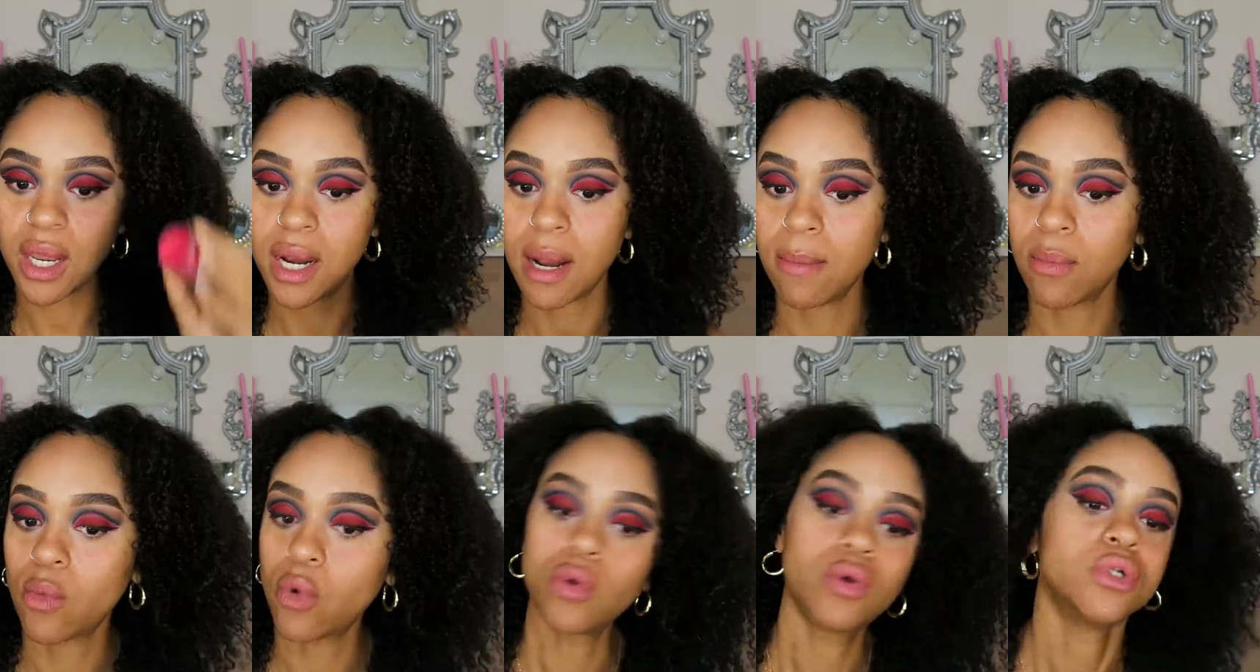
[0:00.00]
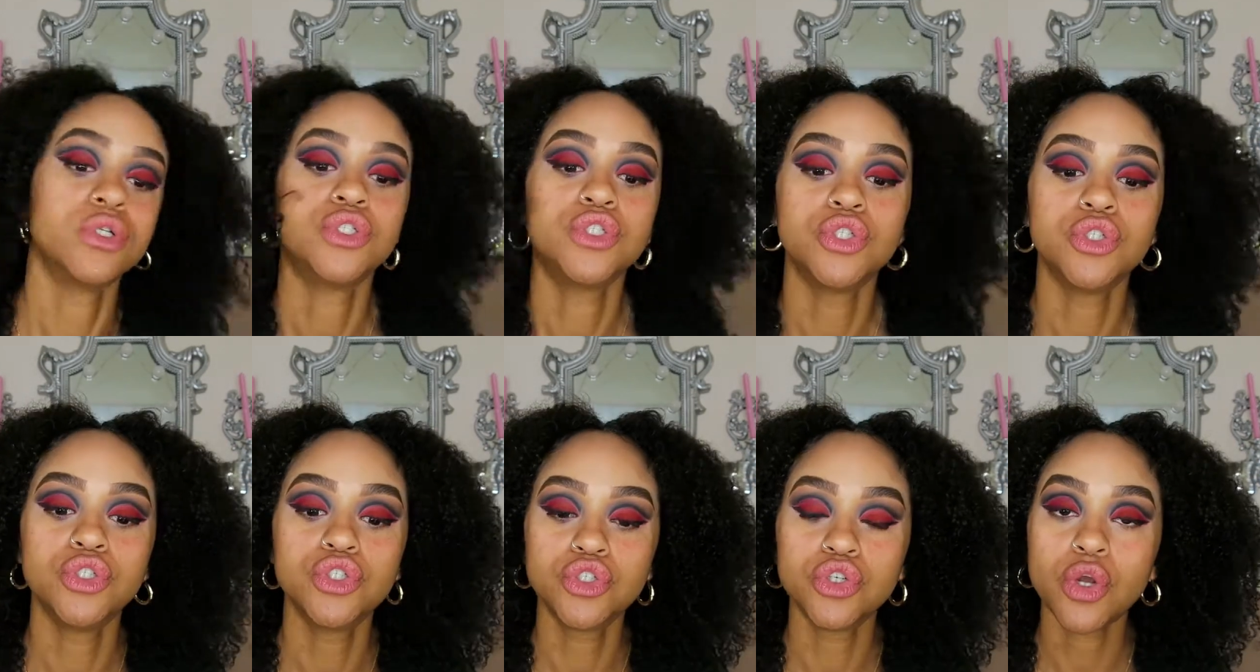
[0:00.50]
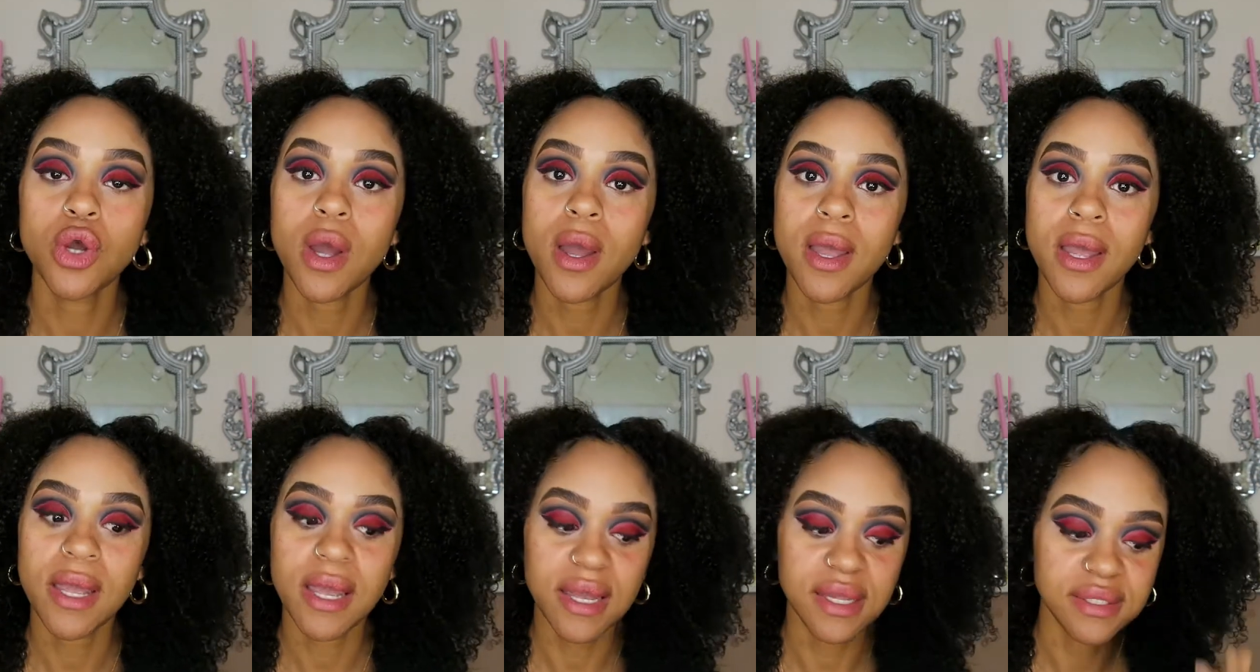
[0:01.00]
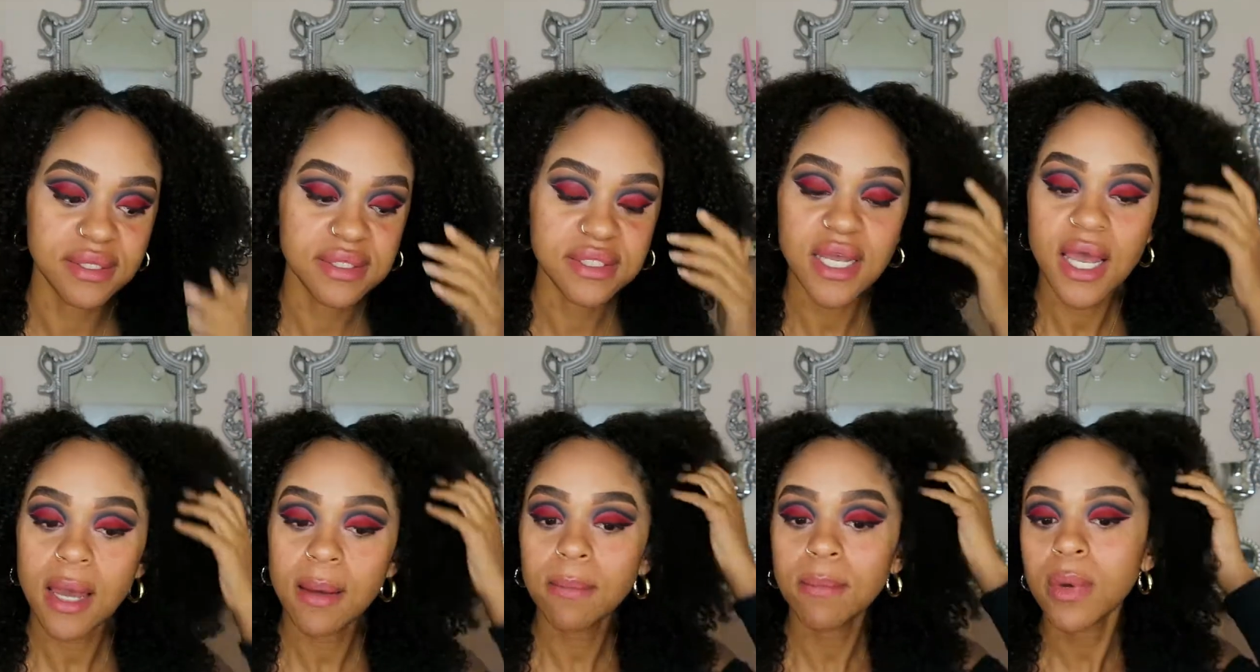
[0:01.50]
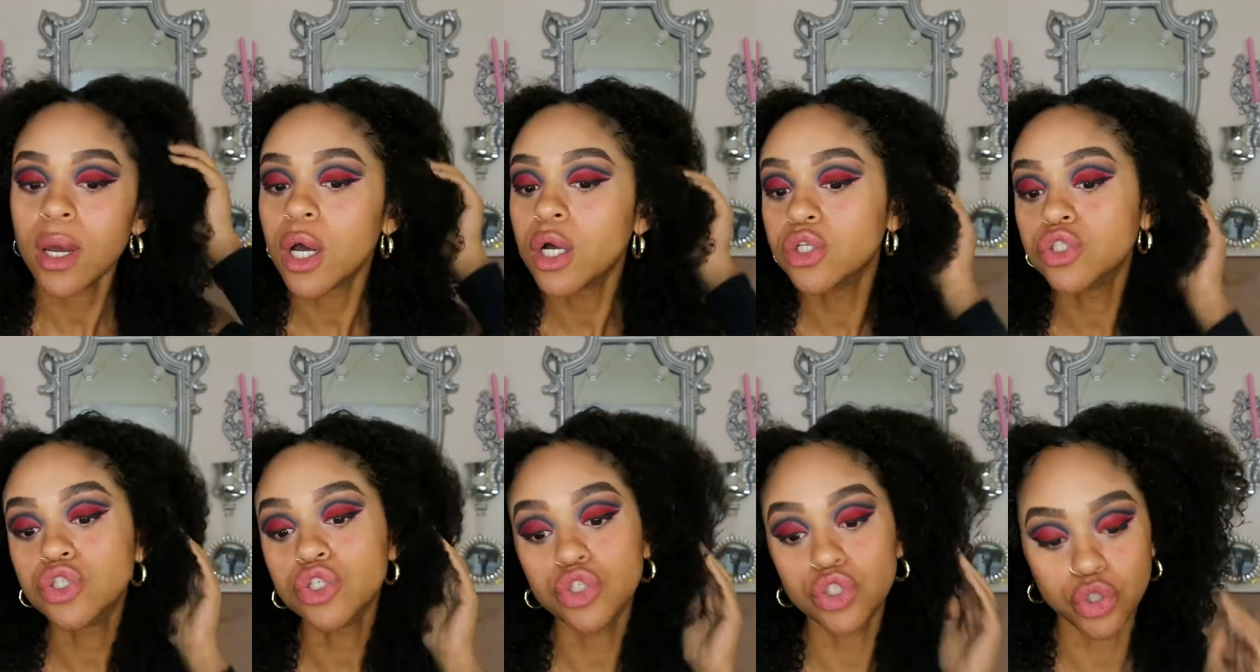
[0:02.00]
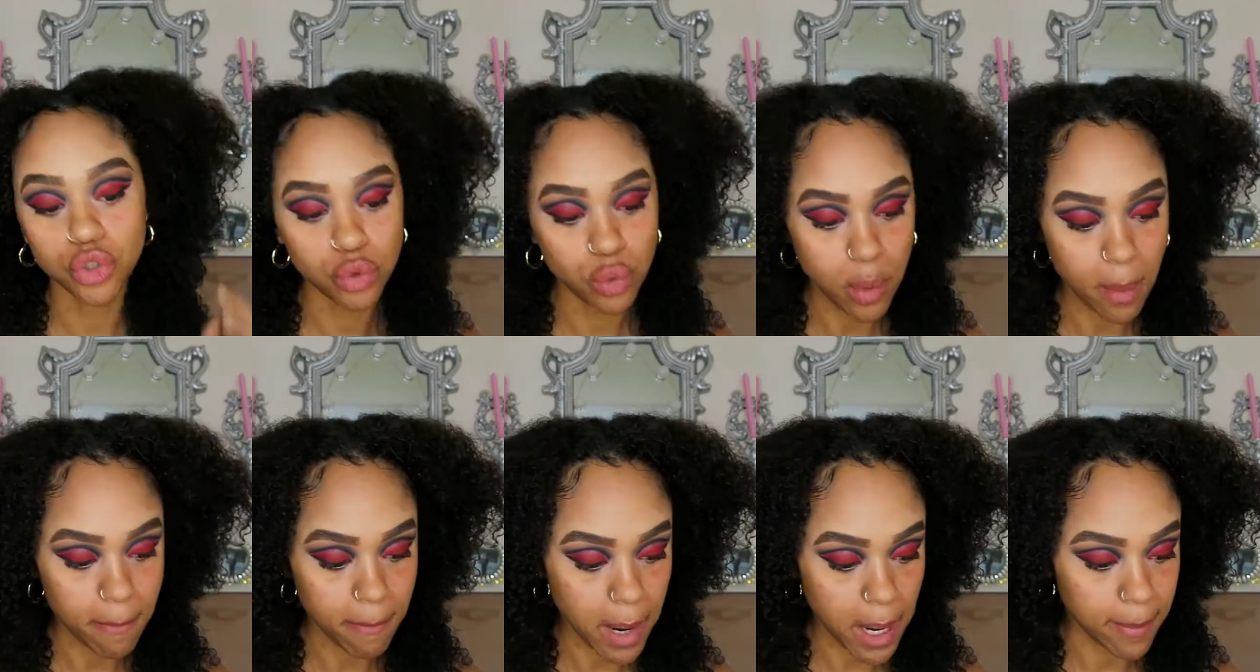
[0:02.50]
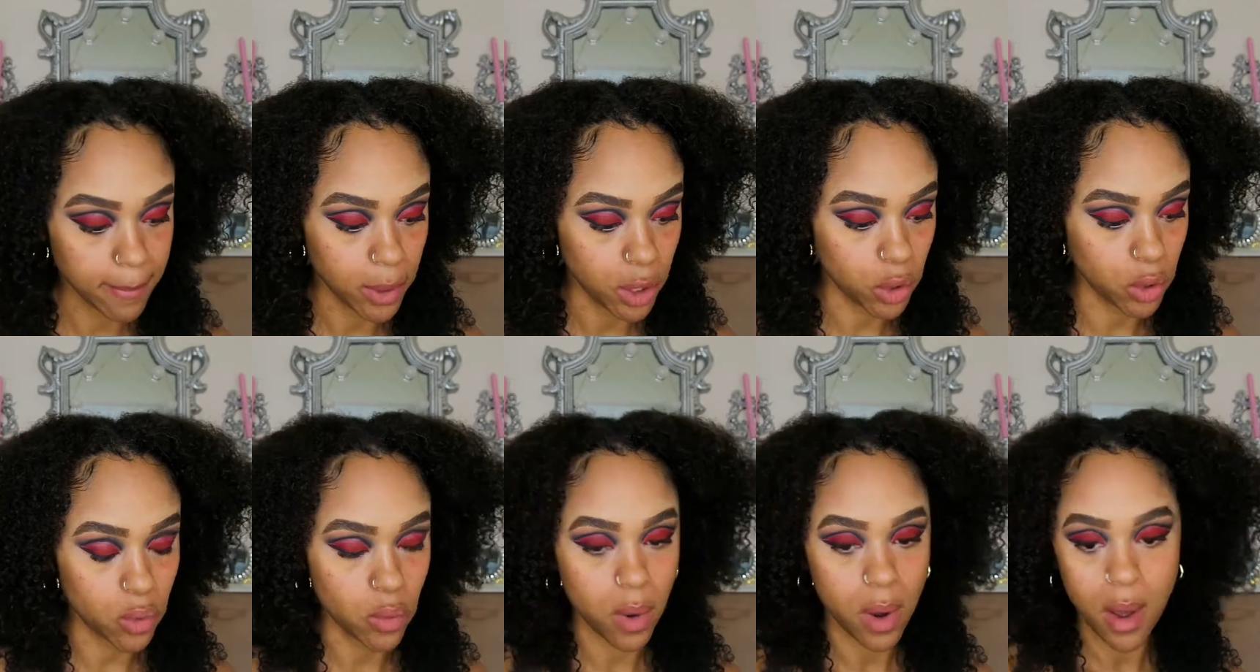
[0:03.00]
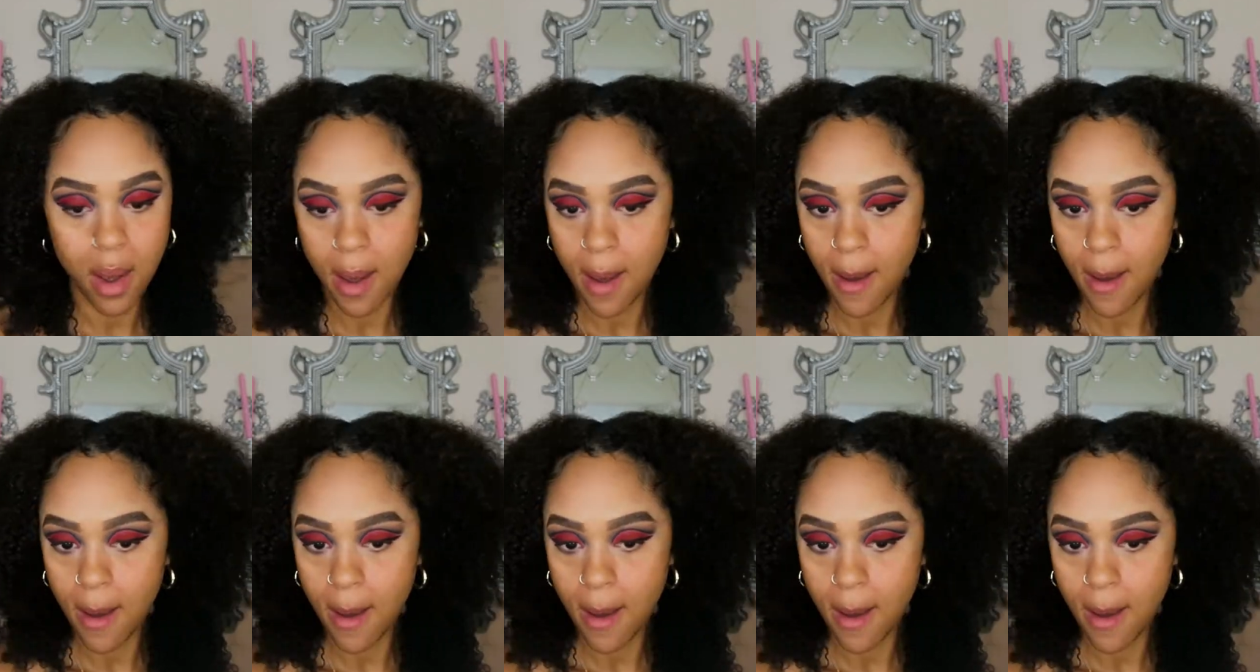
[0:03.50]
And I'm going to attempt to do my bow.